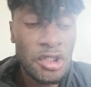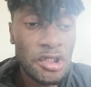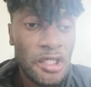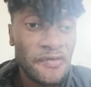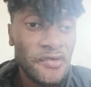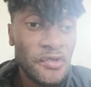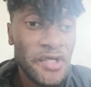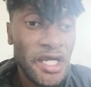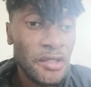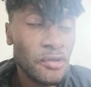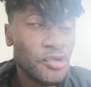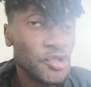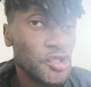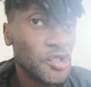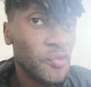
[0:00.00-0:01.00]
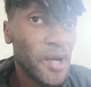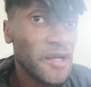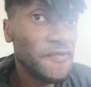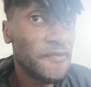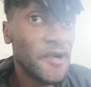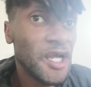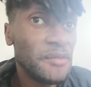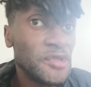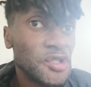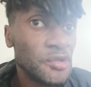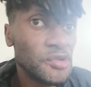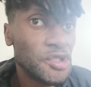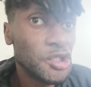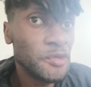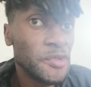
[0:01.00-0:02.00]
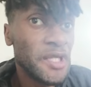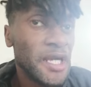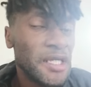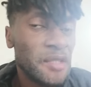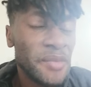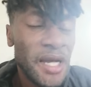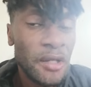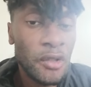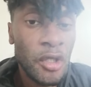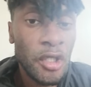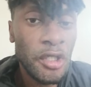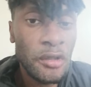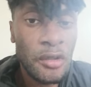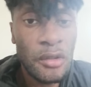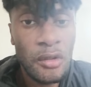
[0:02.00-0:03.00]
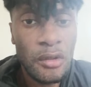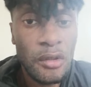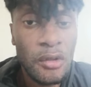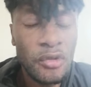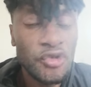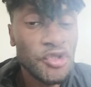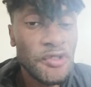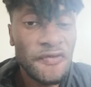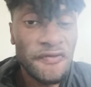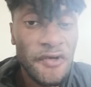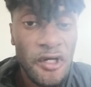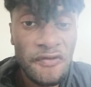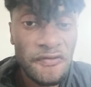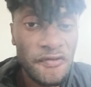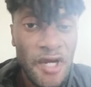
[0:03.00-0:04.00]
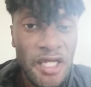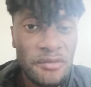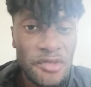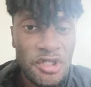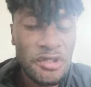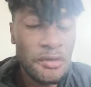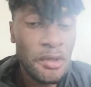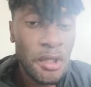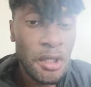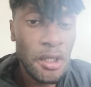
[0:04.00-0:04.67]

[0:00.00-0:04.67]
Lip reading: So if you're getting 120 frames, you'll still be getting about like 105 frames.